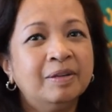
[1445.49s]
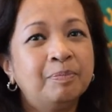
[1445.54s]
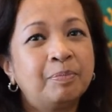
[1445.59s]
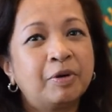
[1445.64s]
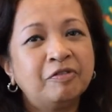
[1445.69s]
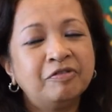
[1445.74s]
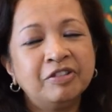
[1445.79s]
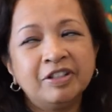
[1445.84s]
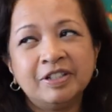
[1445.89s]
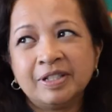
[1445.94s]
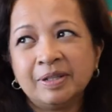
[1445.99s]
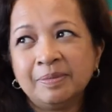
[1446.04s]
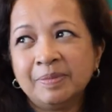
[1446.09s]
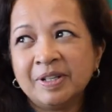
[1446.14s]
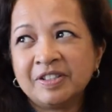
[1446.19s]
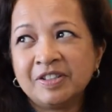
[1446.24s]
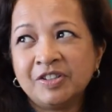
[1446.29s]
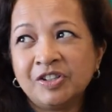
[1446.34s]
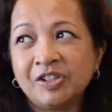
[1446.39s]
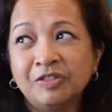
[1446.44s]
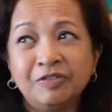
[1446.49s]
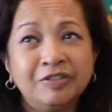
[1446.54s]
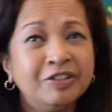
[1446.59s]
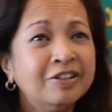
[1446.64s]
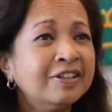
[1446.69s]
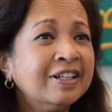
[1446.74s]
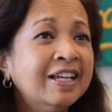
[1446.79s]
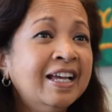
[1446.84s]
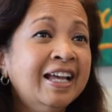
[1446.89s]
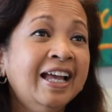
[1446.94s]
prophet is the messenger of
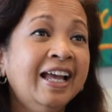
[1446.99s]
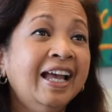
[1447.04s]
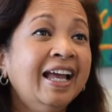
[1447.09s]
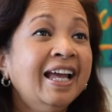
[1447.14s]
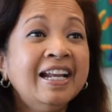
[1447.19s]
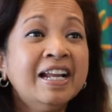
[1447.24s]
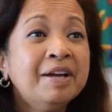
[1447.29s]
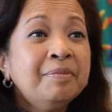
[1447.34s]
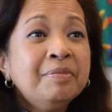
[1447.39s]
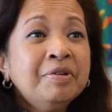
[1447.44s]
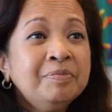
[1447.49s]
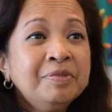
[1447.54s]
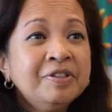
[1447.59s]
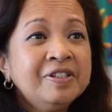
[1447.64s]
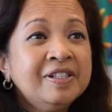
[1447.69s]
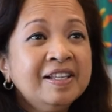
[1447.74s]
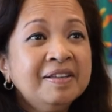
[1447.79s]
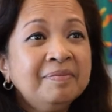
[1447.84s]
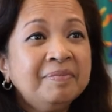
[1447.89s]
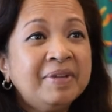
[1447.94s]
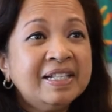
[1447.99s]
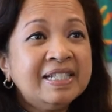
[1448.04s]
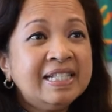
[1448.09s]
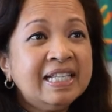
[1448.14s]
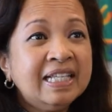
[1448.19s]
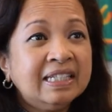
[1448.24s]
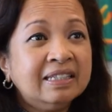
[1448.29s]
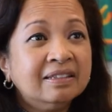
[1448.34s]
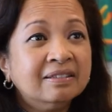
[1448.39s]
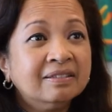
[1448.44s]
God, and I'm a Muslim, that's
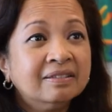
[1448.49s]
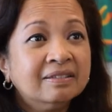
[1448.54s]
it.